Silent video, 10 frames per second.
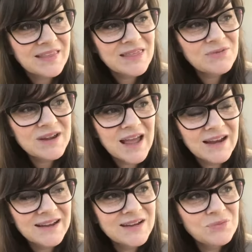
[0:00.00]
The
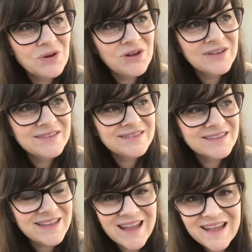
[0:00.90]
reality was,
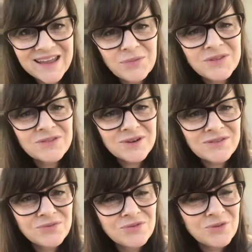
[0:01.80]
it was
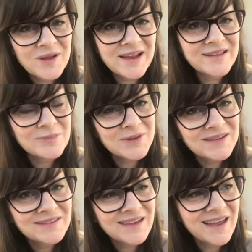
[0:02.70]
stressful for my
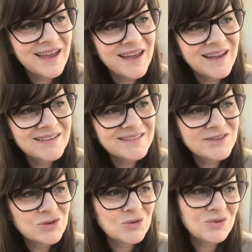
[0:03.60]
husband
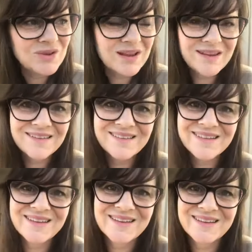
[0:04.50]
to
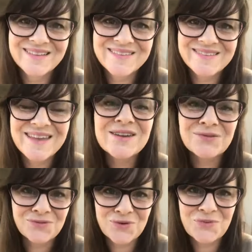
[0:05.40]
sit
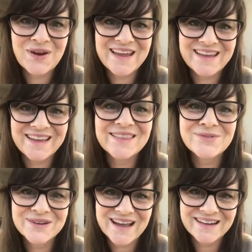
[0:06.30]
for a week in
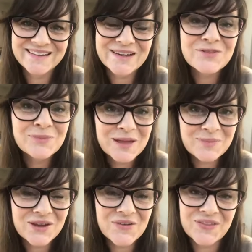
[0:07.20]
the reality of me
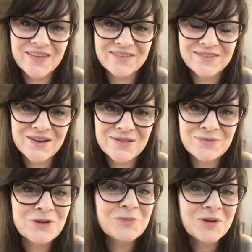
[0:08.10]
being on the other side of the
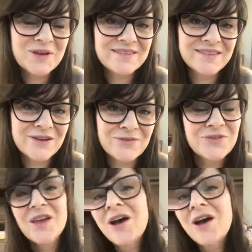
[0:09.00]
world by myself.